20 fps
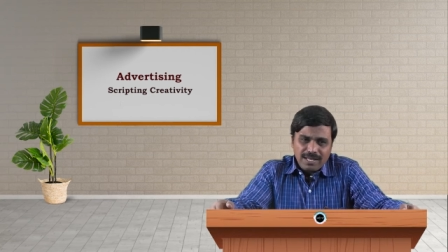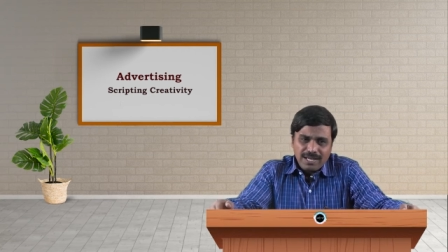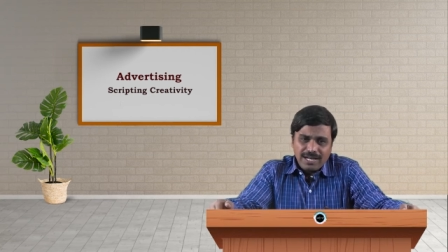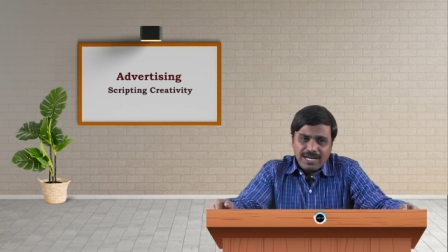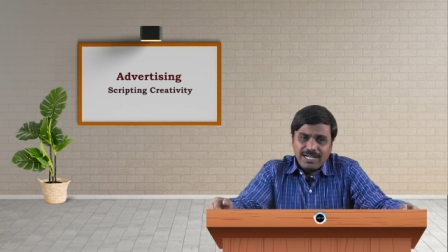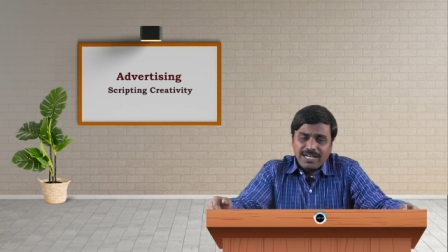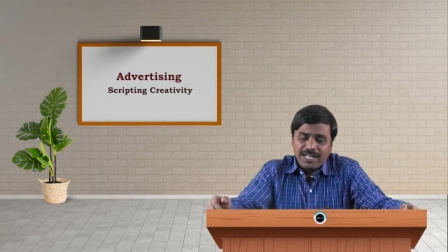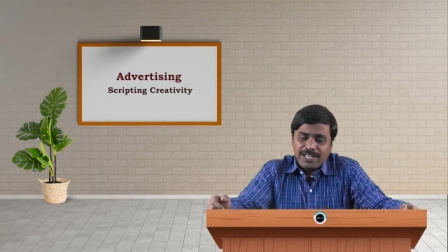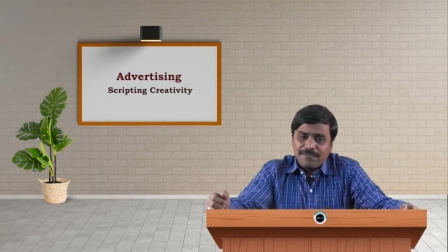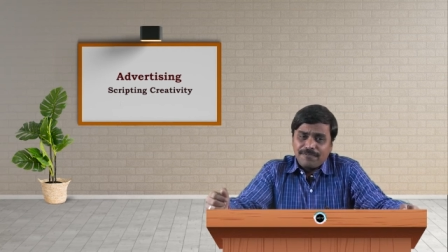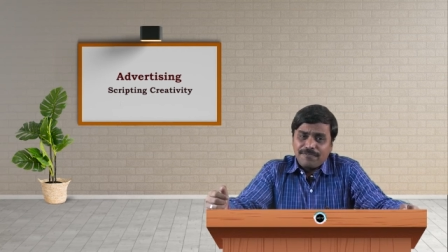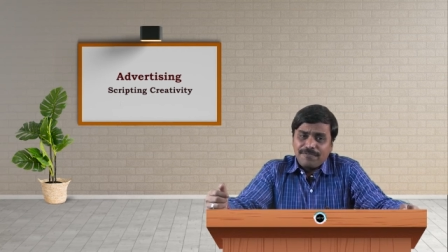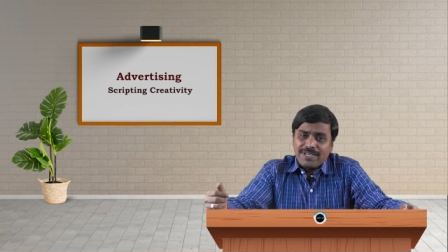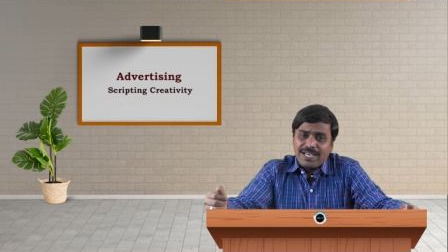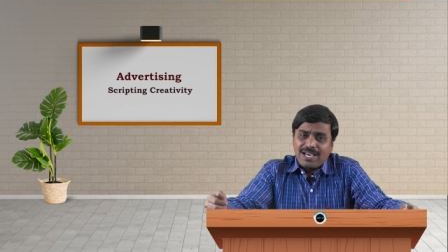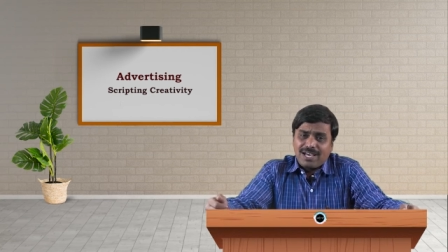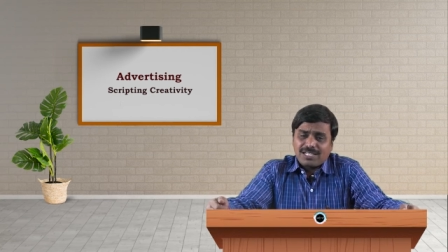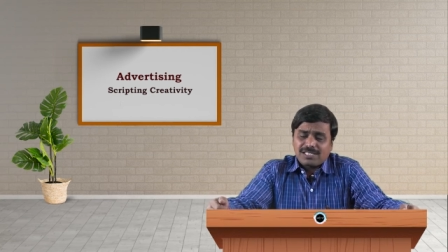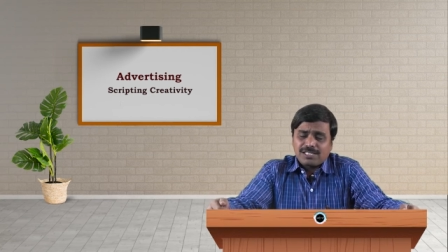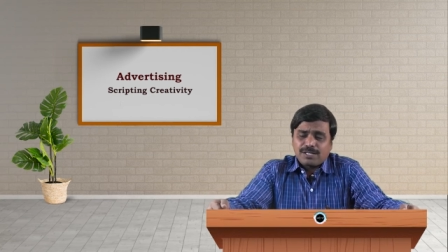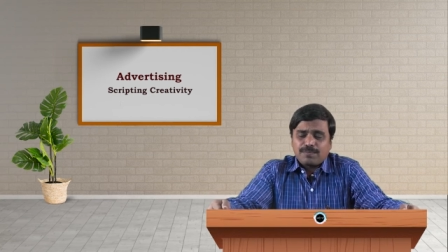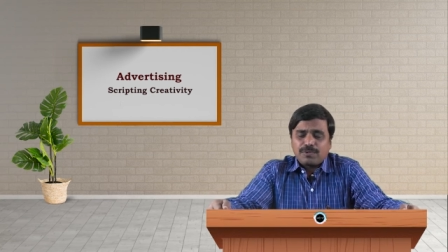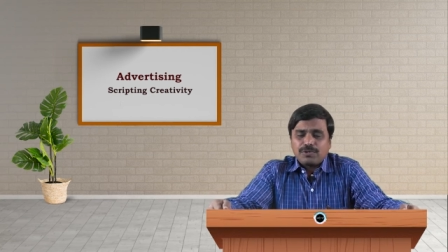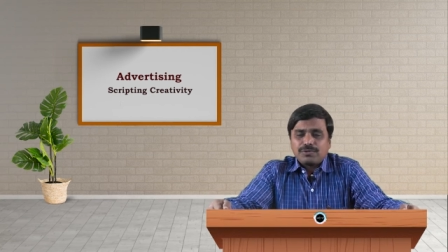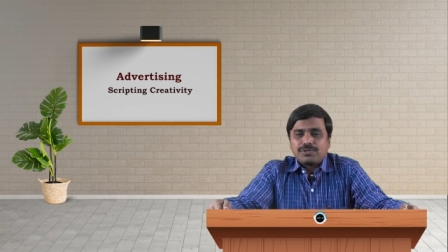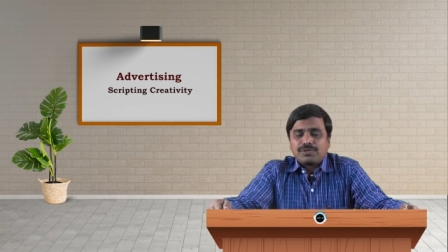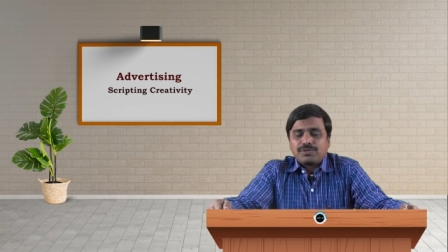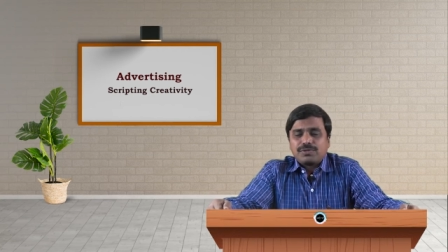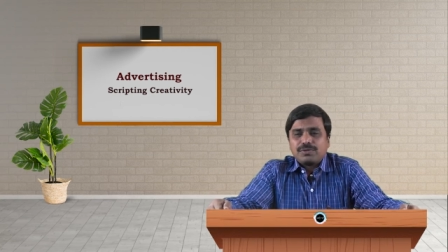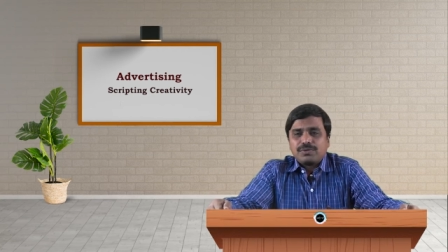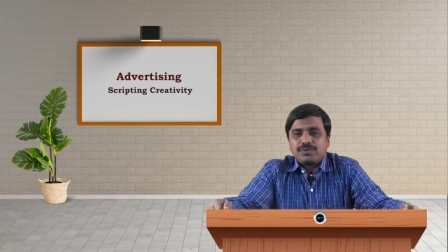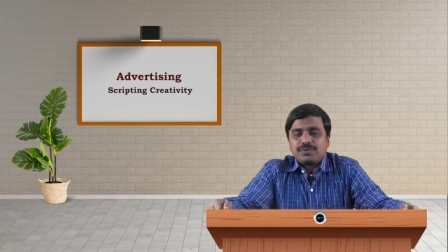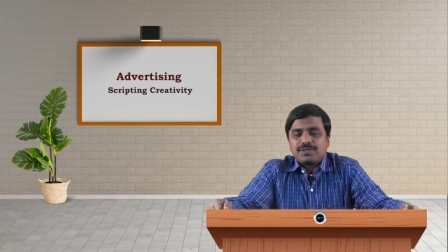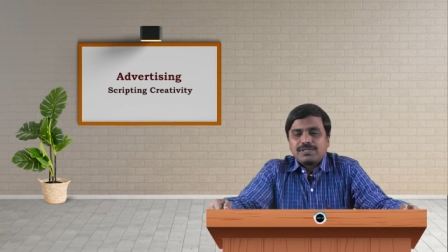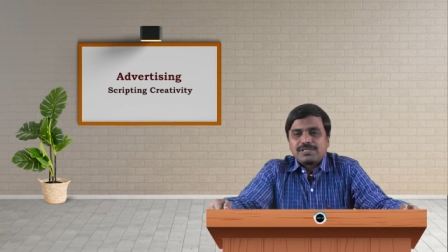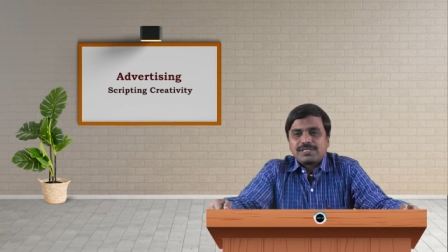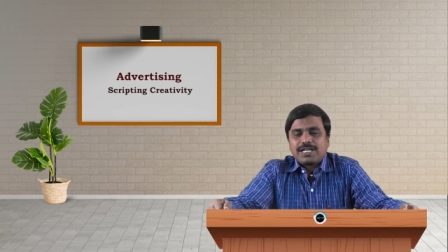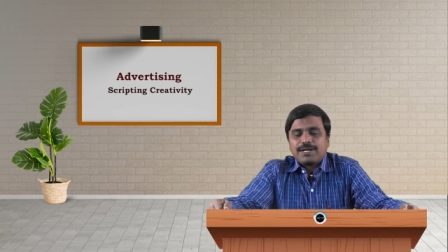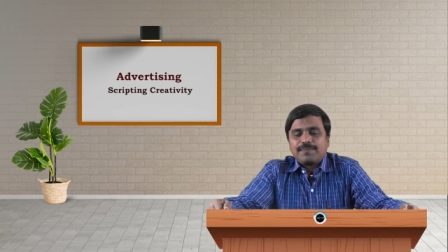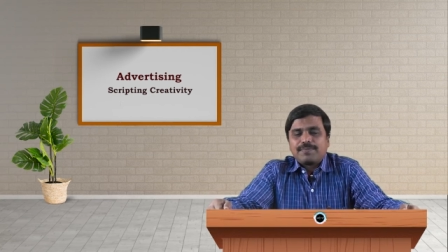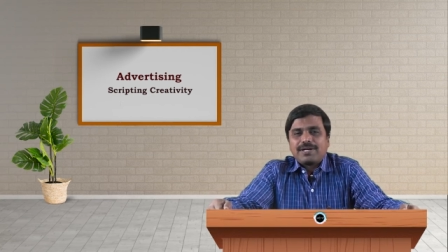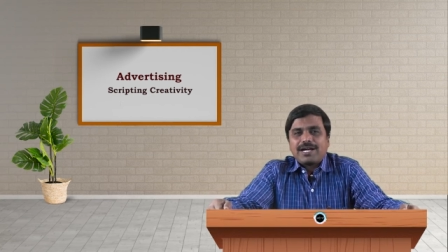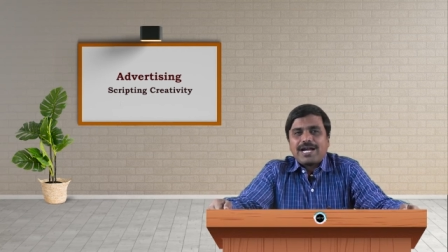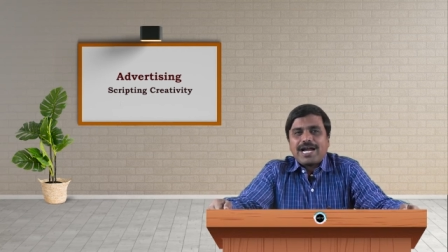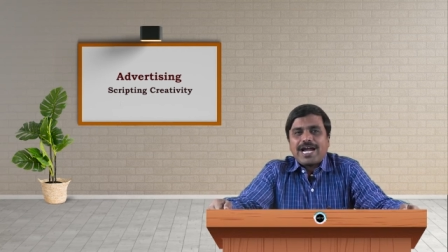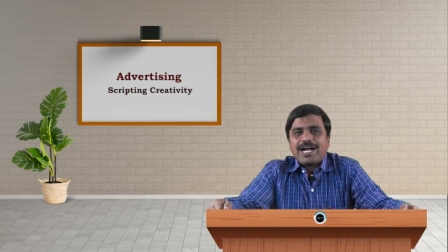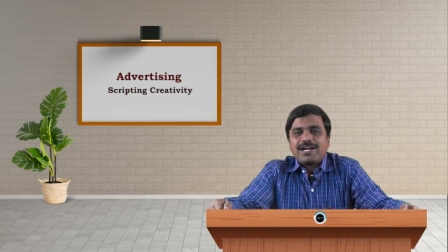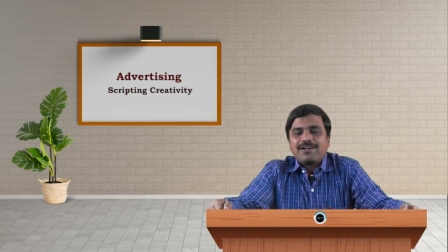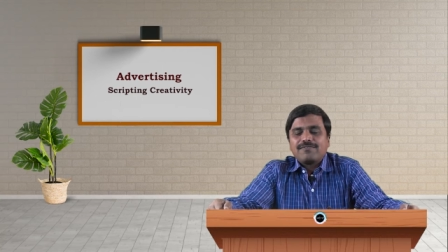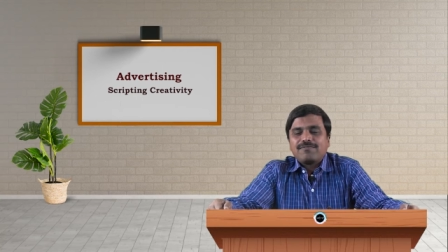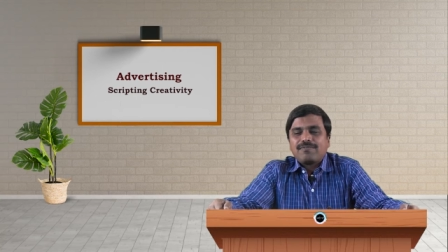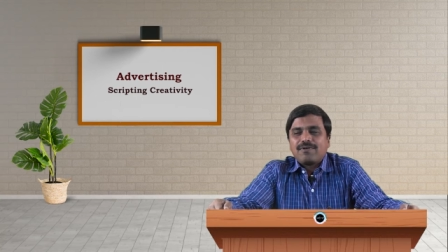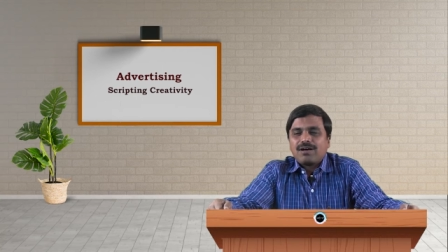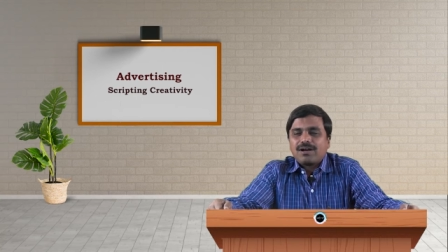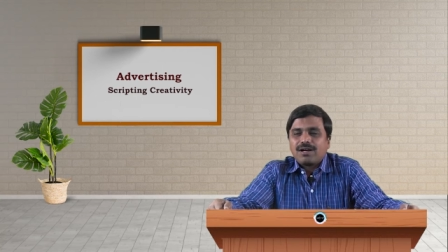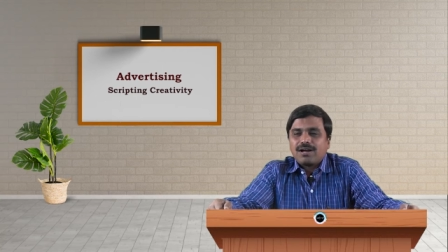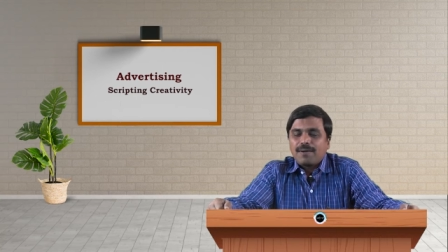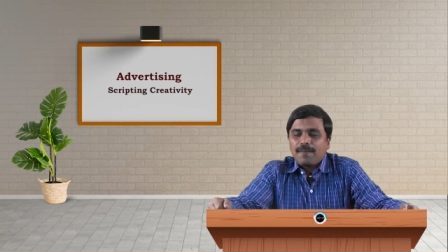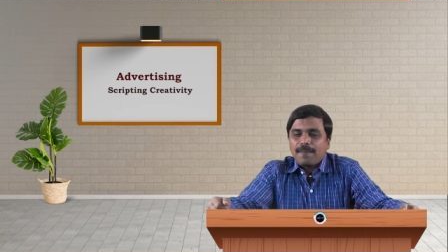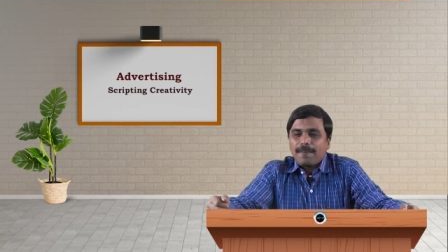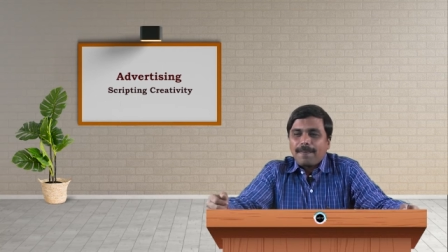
And if we are supposed to script ad for